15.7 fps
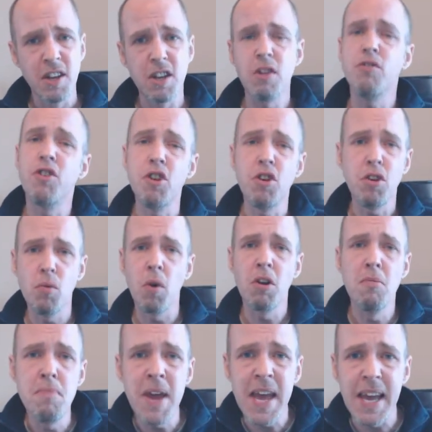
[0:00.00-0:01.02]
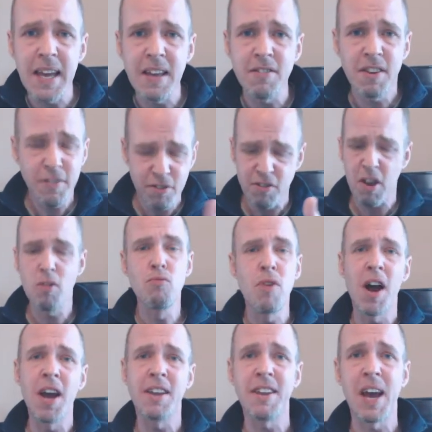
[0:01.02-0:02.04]
You know, do you want a mix? If so,
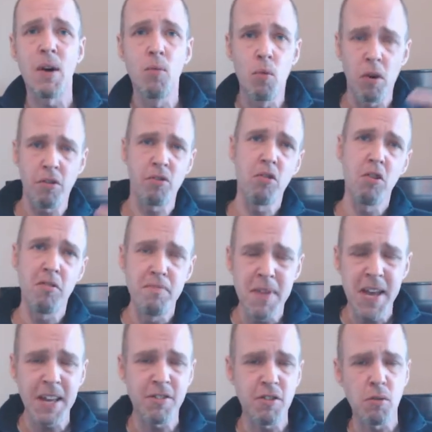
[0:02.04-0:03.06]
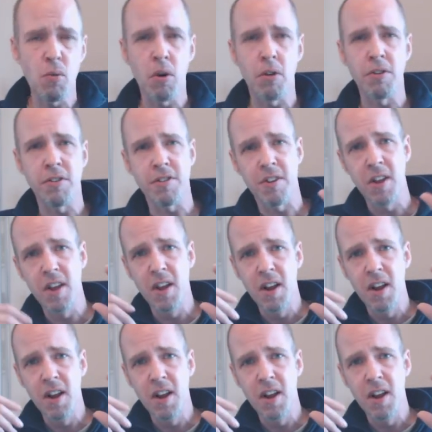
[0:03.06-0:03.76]
write down what sort of mix you want.